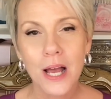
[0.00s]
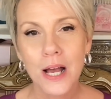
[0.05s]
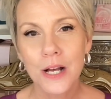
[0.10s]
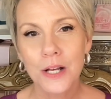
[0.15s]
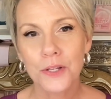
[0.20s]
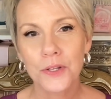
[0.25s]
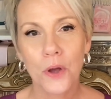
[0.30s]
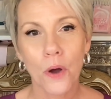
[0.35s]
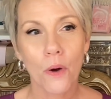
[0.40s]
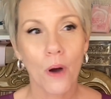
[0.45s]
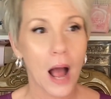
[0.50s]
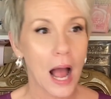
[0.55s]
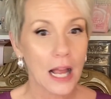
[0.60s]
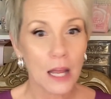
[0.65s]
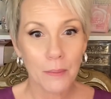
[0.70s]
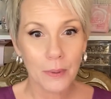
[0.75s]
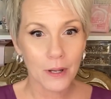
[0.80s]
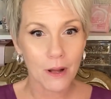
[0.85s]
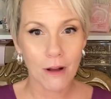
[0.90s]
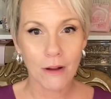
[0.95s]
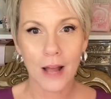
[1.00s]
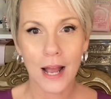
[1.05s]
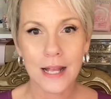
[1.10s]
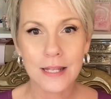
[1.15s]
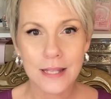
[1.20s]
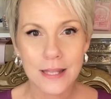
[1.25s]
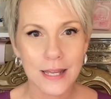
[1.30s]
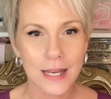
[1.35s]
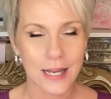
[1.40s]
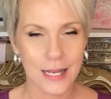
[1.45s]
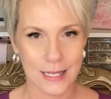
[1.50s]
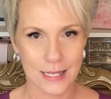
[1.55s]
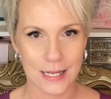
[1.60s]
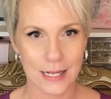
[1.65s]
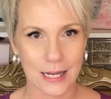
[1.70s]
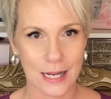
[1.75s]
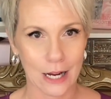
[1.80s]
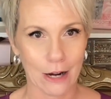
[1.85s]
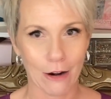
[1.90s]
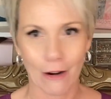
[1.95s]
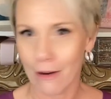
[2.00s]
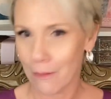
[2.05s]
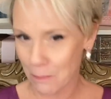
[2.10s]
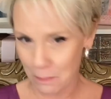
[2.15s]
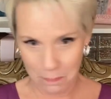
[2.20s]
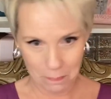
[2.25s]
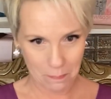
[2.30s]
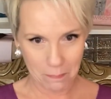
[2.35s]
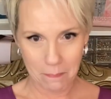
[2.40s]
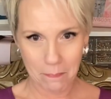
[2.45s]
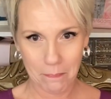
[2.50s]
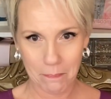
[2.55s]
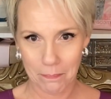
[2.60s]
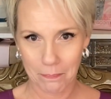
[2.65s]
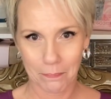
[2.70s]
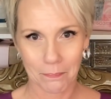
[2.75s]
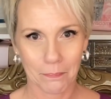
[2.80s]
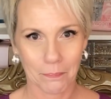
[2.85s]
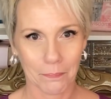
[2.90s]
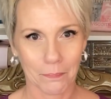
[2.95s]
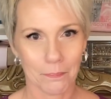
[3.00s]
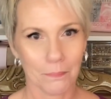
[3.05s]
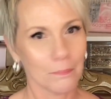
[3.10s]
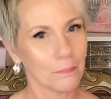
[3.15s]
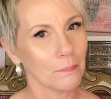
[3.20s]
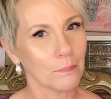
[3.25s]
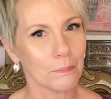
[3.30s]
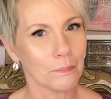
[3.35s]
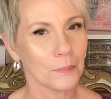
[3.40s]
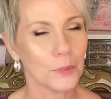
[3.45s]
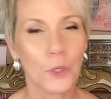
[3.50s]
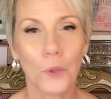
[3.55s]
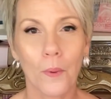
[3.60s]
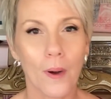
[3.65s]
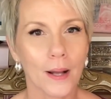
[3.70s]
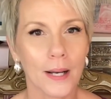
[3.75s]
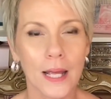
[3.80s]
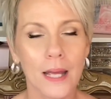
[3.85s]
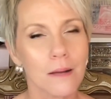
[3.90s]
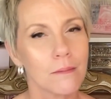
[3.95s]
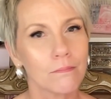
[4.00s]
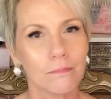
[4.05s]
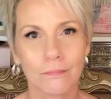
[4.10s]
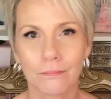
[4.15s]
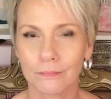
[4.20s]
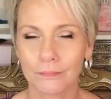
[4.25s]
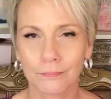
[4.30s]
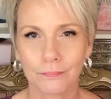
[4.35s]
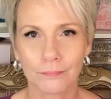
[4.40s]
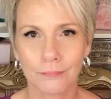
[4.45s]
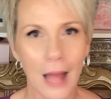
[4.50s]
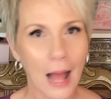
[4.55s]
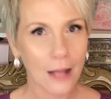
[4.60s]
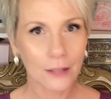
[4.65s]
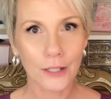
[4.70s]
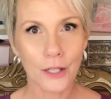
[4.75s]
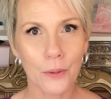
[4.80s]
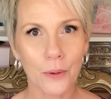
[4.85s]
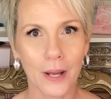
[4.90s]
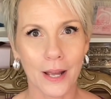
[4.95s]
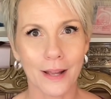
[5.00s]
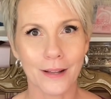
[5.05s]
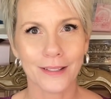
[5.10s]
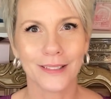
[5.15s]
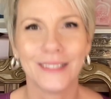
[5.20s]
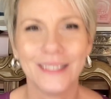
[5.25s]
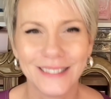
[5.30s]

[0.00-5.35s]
so I could put all kinds of things in here. You want it? I'll do it.